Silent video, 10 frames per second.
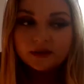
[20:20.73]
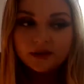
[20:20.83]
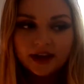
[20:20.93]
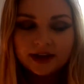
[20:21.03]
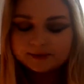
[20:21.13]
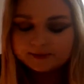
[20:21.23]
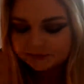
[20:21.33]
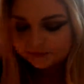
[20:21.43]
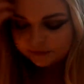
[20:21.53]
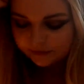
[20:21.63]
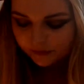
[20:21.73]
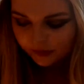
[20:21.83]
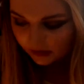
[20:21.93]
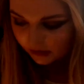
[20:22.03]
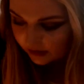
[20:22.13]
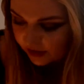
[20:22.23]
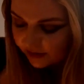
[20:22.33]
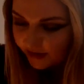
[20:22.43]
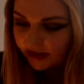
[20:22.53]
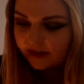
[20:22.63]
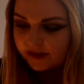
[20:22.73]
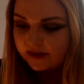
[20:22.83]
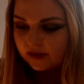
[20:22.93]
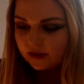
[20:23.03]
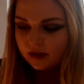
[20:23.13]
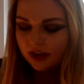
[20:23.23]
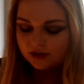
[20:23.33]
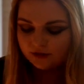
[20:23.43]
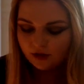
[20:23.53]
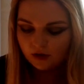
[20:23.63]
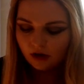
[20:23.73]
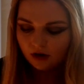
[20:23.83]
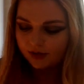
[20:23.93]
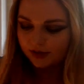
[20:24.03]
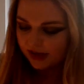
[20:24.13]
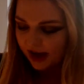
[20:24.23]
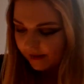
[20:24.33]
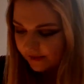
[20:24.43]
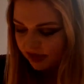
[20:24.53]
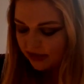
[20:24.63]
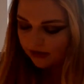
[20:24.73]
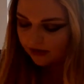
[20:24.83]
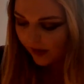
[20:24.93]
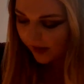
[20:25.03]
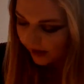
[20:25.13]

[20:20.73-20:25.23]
Um, just because you can't devote all of your time to either thing.